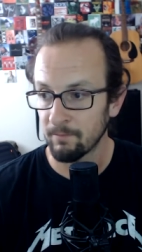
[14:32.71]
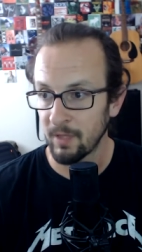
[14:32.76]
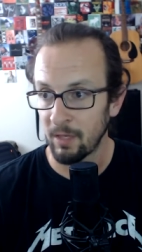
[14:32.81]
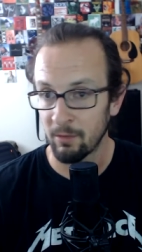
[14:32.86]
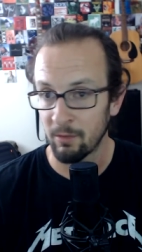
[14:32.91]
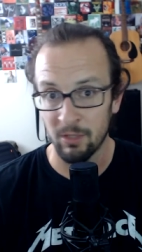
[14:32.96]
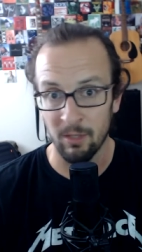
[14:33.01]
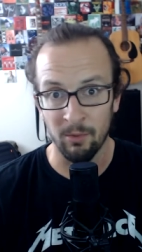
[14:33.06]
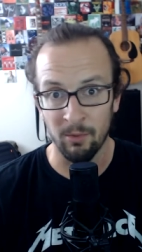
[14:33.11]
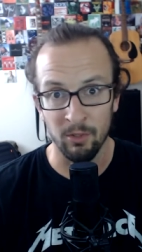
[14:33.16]

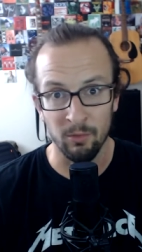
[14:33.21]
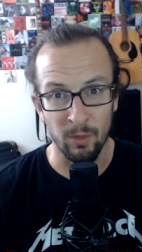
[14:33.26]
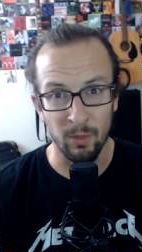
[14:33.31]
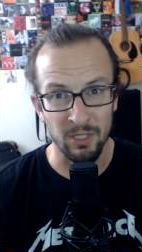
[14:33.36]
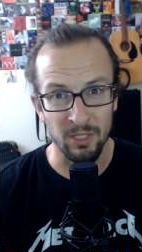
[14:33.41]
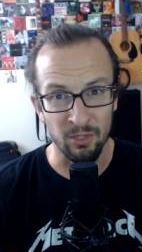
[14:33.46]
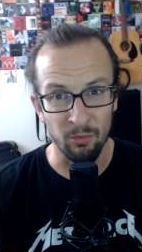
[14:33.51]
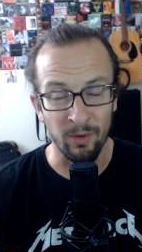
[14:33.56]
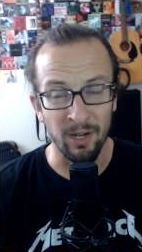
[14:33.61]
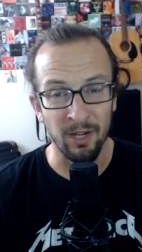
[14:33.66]

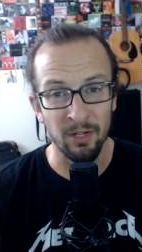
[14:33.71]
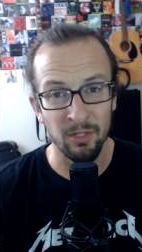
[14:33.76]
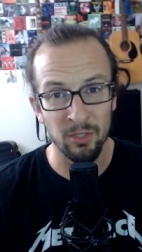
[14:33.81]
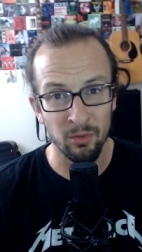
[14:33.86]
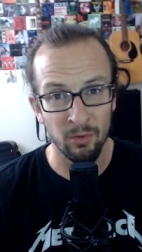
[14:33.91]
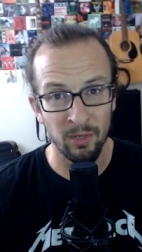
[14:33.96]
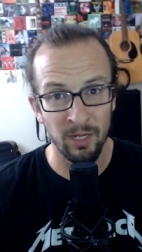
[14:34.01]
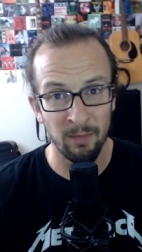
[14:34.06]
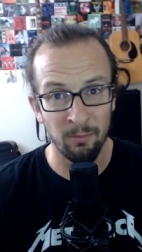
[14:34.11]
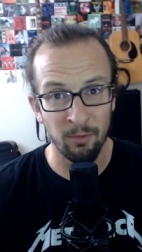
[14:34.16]
Record
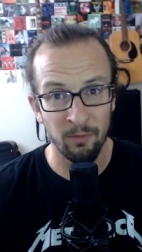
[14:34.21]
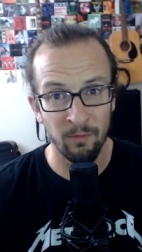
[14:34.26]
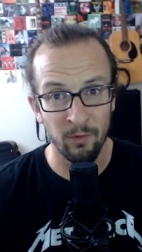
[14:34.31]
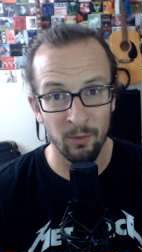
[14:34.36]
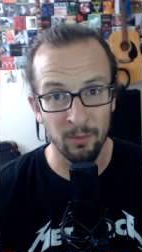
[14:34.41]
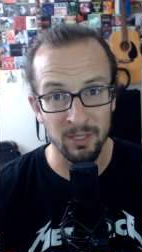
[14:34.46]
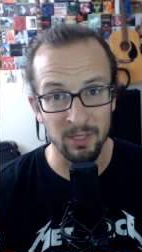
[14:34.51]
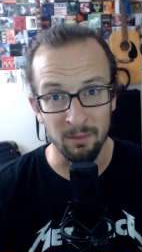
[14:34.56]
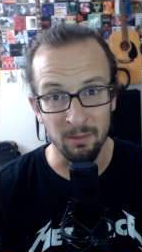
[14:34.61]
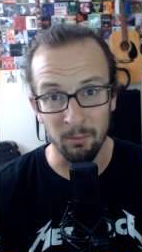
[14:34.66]
Store Day
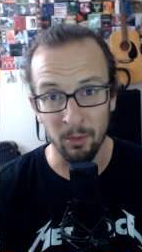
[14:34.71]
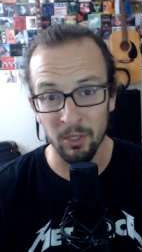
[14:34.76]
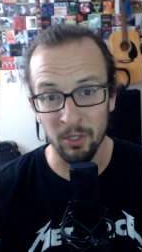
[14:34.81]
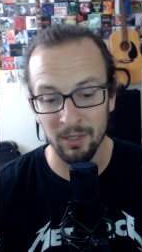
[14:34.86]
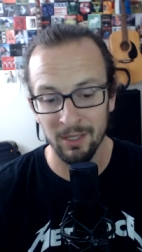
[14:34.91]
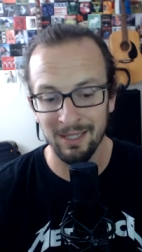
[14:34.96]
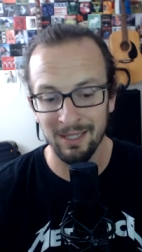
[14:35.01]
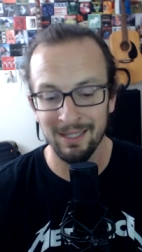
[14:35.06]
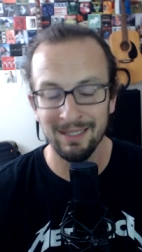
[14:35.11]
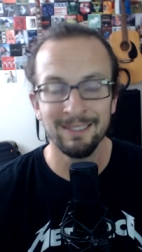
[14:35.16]
performance in
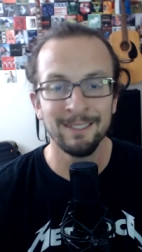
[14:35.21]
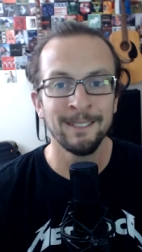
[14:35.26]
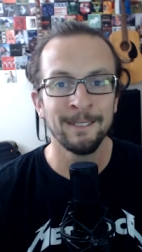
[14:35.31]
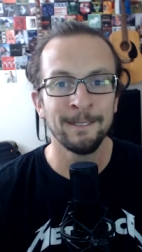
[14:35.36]
Berkeley.